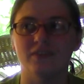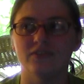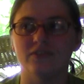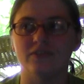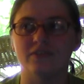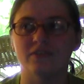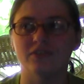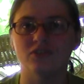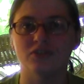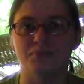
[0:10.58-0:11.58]

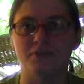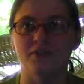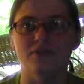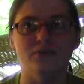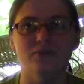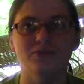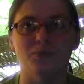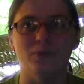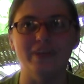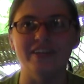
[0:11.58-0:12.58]
This has just been news
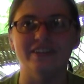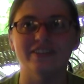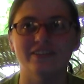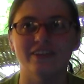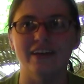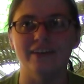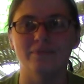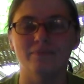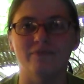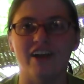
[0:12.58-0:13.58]
week. Like,
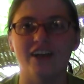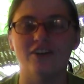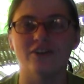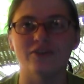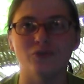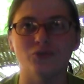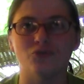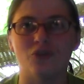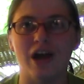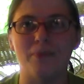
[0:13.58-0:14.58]
Vanguard news
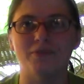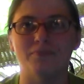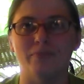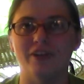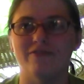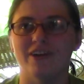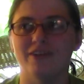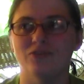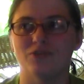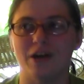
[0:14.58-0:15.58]
dropped, Buddyfight
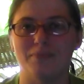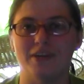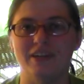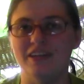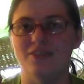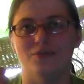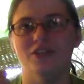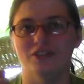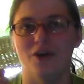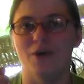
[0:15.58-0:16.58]
news dropped, and
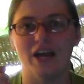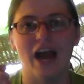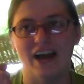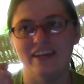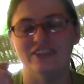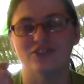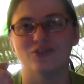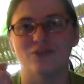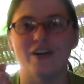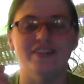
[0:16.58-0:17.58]
E3's going on. It's
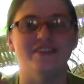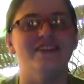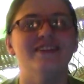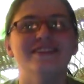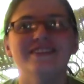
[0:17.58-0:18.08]
crazy.